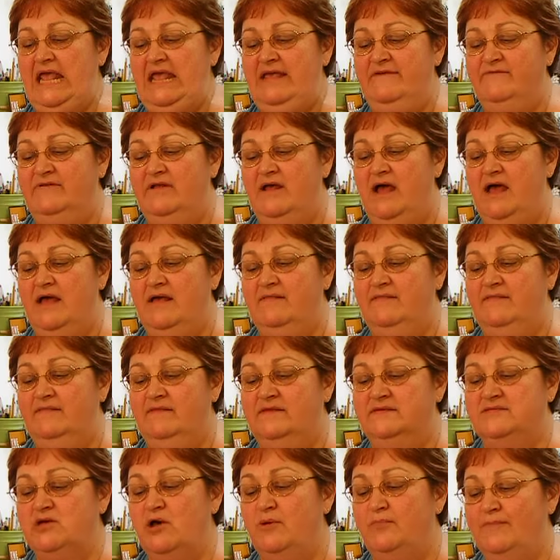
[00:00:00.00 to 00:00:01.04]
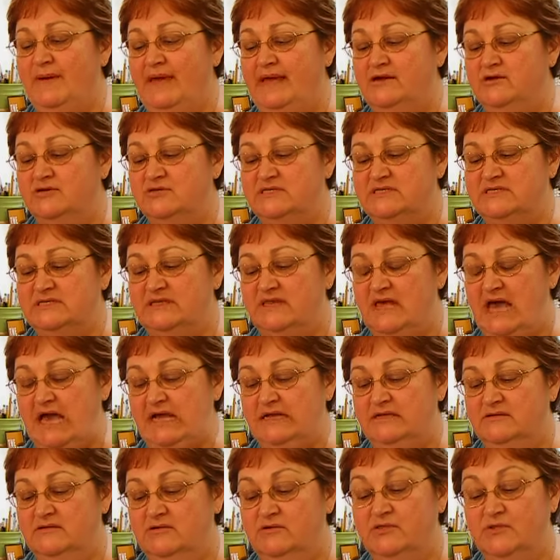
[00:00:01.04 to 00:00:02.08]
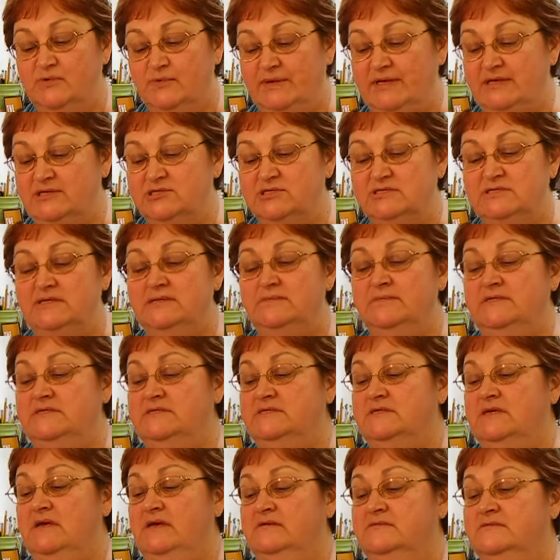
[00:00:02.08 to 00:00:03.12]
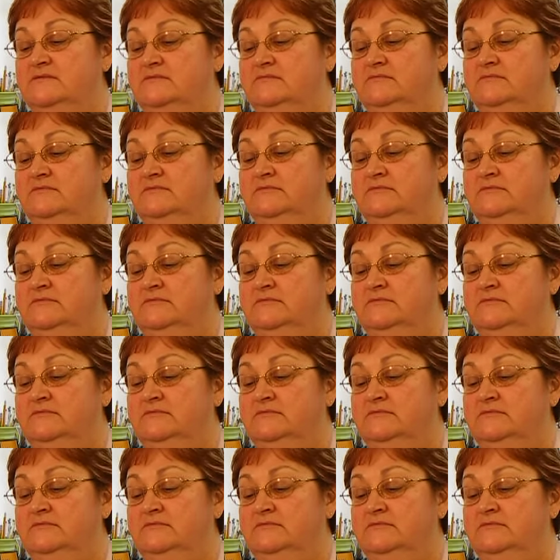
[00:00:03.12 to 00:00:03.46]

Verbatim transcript: even, uh, it's called Baker's Select. They're three-inch cinnamon sticks.